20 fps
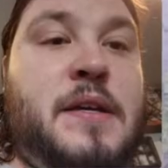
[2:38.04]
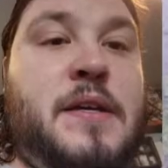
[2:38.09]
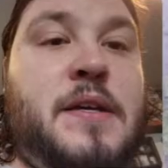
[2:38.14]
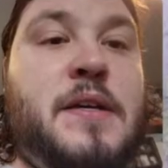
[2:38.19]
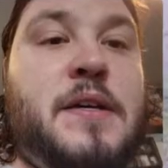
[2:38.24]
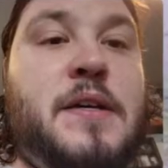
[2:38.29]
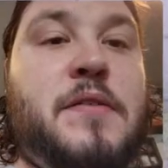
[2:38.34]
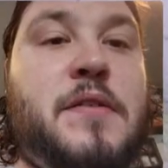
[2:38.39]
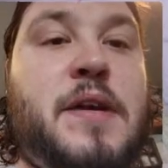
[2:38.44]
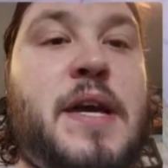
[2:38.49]

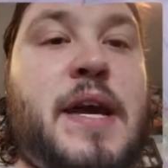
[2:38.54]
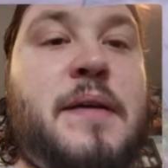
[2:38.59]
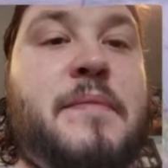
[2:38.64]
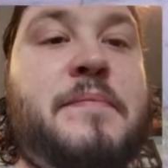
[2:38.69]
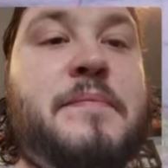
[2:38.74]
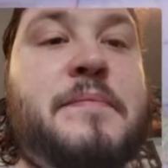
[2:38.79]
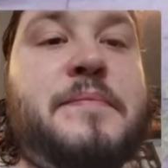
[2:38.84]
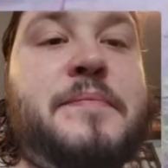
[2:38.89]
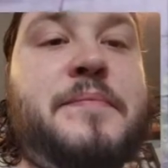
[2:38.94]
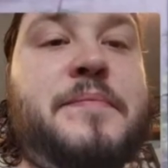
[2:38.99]
Okay,
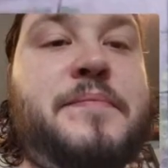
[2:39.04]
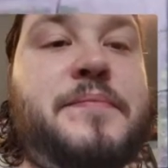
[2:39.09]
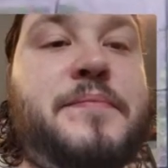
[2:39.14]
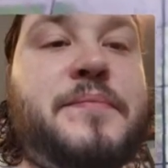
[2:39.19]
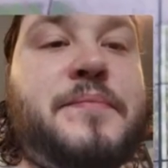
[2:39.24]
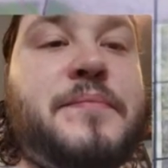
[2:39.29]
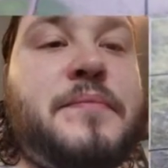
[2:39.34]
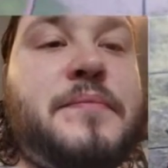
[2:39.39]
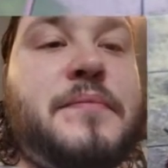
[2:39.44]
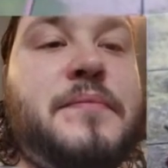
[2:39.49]

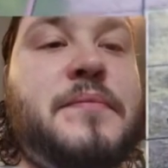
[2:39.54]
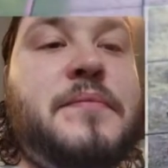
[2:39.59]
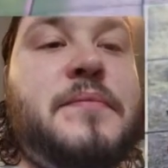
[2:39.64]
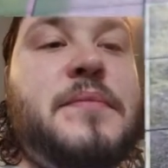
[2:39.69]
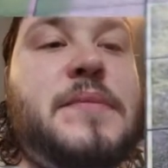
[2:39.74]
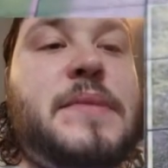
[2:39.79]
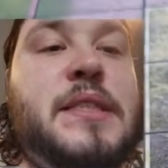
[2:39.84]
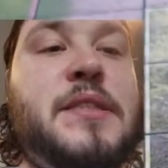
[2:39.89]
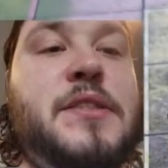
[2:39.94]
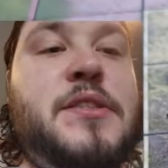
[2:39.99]

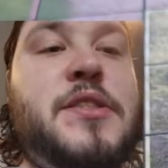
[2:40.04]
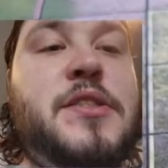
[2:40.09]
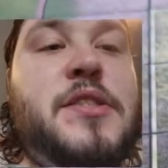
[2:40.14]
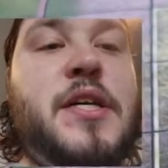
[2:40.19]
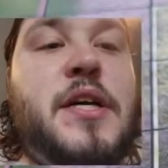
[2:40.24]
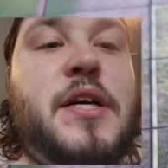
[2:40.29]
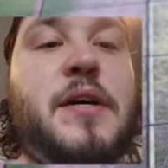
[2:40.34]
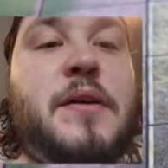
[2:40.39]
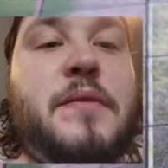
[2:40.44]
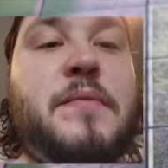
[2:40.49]

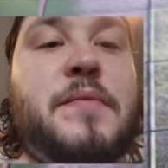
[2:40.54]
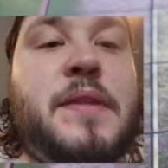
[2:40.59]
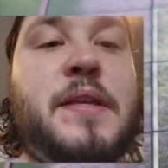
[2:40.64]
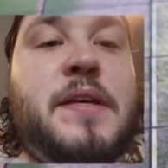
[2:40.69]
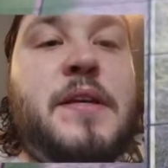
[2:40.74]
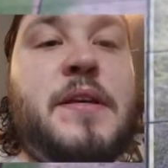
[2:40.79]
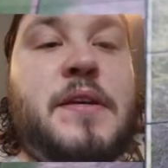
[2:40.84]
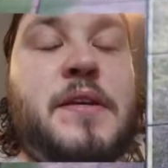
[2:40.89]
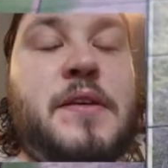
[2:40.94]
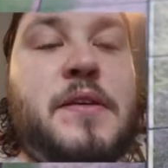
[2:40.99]
so
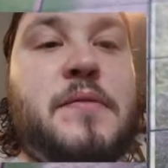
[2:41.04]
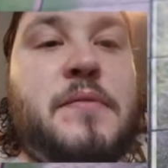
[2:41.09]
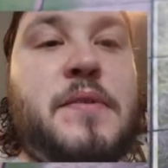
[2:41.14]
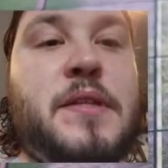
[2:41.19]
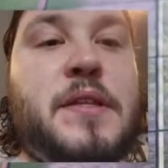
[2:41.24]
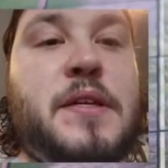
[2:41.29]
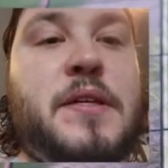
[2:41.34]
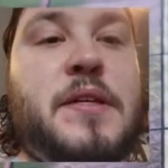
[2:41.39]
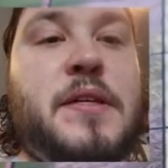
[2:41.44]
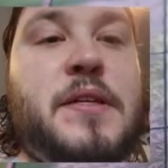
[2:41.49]

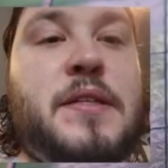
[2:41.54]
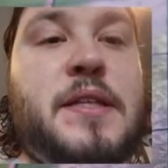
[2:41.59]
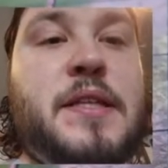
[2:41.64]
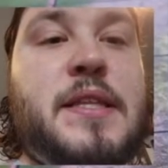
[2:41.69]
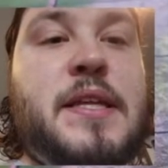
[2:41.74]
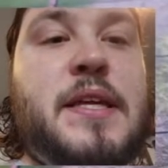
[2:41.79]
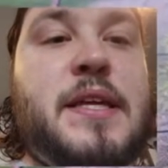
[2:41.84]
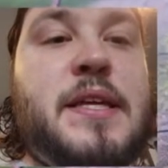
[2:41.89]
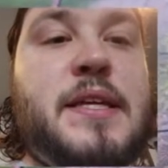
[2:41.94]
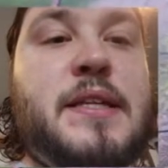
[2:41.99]
with all of
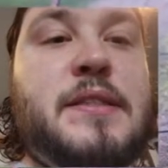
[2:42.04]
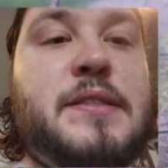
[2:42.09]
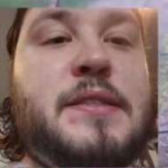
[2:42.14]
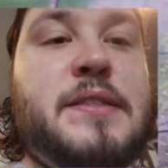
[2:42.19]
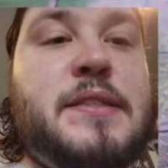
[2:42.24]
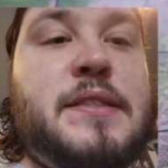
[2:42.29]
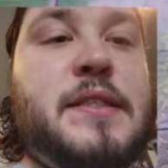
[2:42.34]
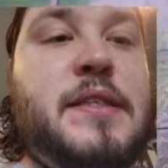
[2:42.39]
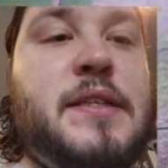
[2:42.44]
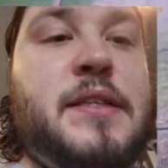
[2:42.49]

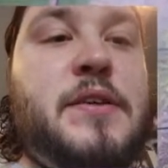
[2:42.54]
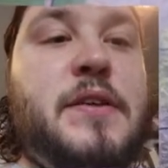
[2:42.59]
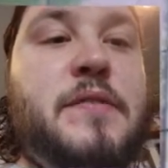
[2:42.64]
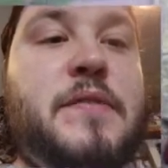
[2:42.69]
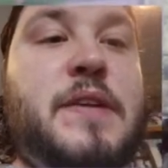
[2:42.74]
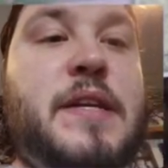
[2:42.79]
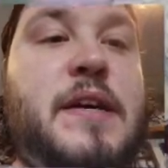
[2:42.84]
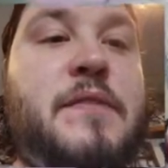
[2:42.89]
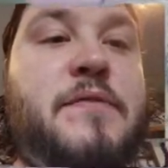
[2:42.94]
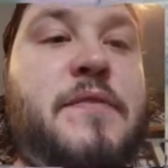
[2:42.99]
these, you
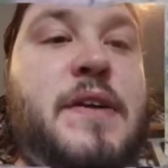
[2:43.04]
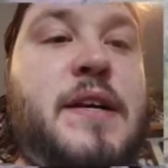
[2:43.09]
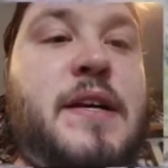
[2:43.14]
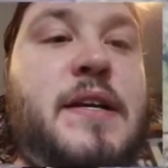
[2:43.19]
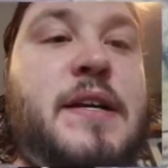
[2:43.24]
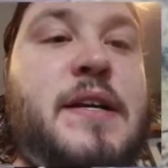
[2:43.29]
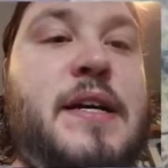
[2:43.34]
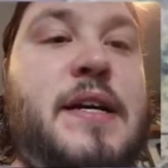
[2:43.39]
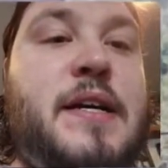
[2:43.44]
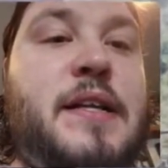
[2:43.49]
have
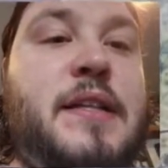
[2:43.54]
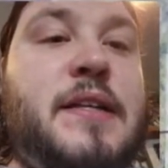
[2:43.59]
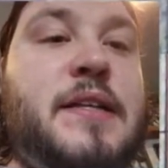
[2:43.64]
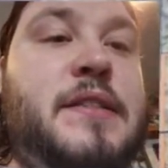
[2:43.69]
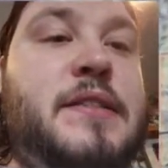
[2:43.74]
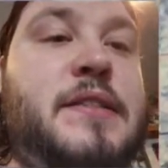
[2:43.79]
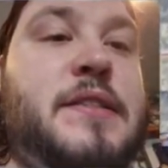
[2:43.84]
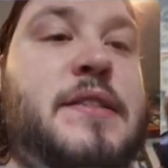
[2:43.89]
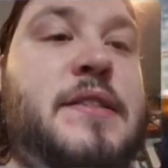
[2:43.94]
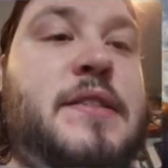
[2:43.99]
different
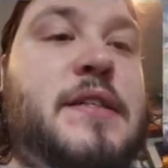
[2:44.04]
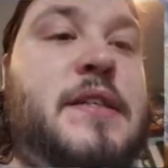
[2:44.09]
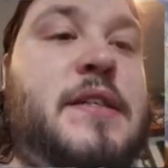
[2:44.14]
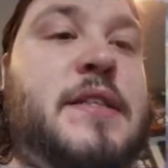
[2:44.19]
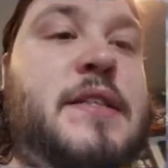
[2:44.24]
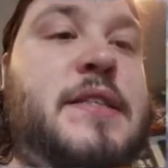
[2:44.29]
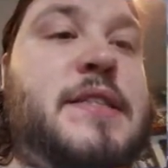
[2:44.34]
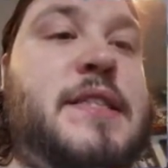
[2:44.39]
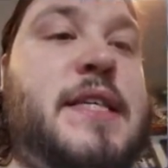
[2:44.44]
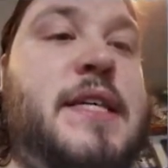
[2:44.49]
colors on
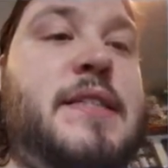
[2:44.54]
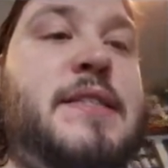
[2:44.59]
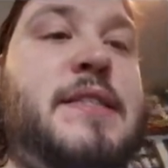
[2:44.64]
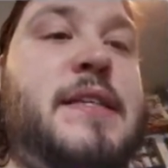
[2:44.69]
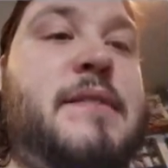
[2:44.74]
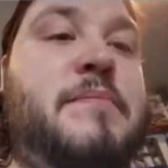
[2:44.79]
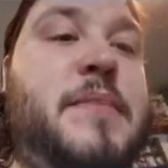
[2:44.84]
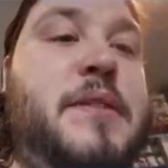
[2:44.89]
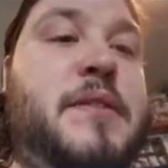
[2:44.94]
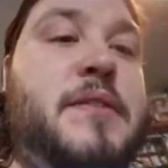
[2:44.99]
the set
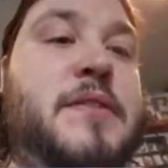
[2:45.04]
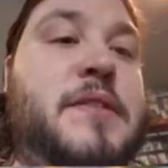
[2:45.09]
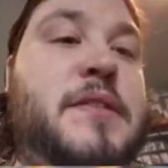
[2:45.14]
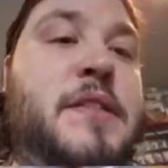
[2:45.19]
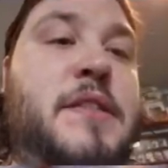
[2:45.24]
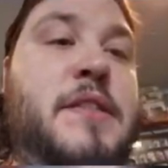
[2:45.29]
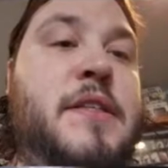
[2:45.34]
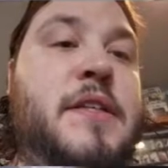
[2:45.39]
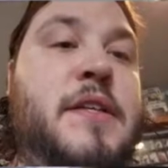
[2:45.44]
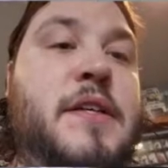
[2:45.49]
symbols.
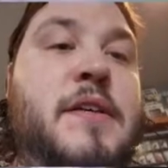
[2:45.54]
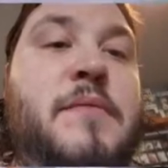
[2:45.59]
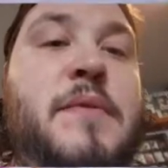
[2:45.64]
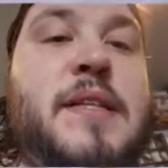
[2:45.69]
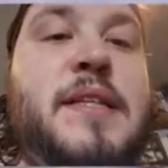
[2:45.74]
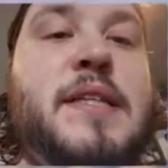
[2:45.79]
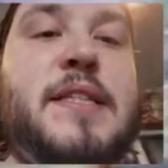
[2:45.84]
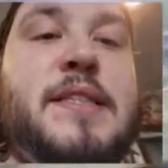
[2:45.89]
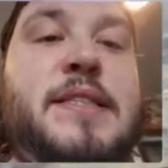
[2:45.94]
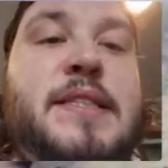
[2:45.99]

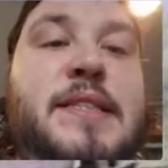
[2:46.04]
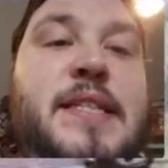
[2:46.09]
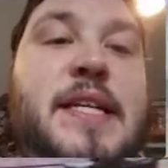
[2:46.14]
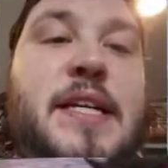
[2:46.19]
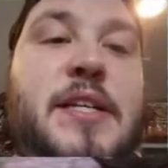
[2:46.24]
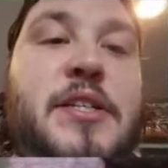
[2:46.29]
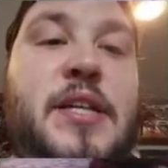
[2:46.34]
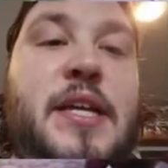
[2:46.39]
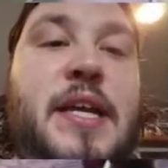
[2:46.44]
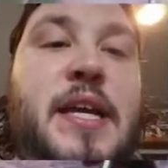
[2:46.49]
What this is
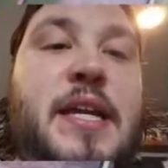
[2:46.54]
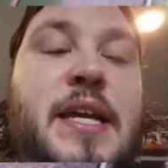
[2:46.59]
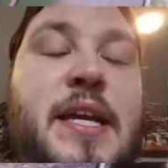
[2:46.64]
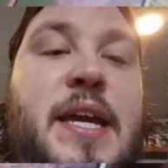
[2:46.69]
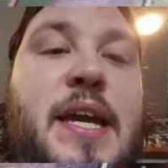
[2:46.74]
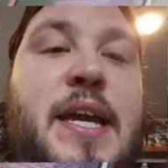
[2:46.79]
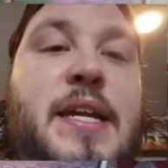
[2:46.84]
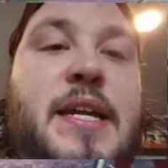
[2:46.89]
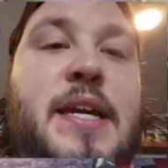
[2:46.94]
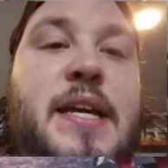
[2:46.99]
actually
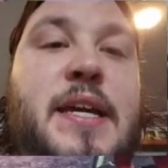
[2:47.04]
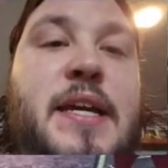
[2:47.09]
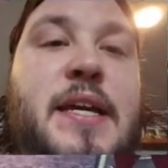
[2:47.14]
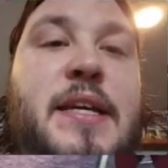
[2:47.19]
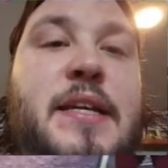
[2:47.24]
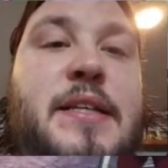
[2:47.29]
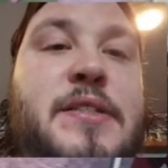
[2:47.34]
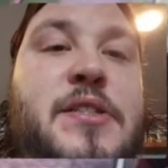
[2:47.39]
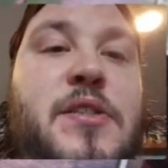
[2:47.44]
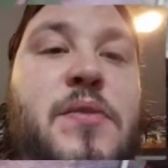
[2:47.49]
indicating
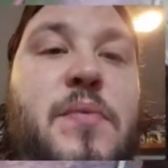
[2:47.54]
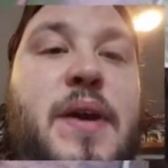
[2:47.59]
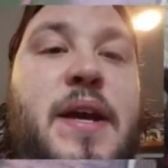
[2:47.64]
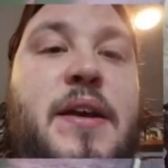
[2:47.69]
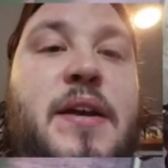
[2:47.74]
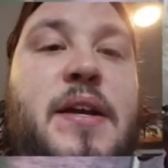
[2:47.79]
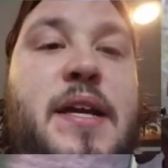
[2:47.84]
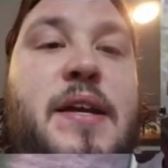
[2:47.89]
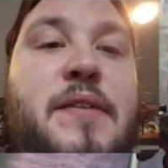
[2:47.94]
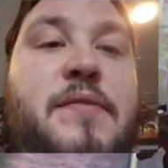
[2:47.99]
is the
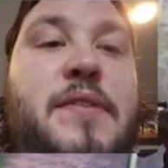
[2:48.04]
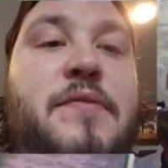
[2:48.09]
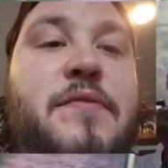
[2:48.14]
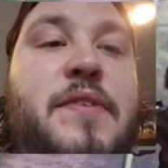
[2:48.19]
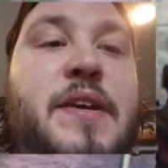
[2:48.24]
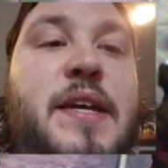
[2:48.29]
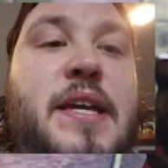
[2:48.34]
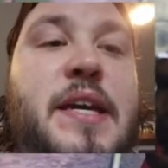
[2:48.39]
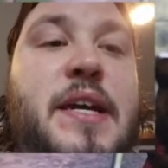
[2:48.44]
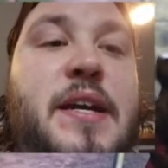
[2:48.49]
rarity of the
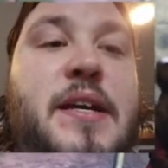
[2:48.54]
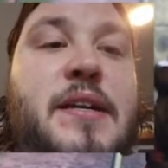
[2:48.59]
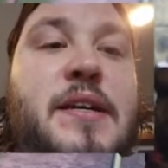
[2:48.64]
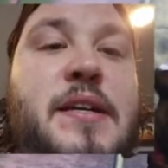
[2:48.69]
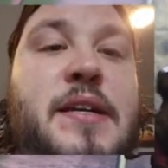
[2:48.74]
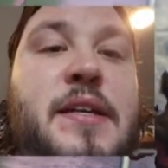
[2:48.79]
figure.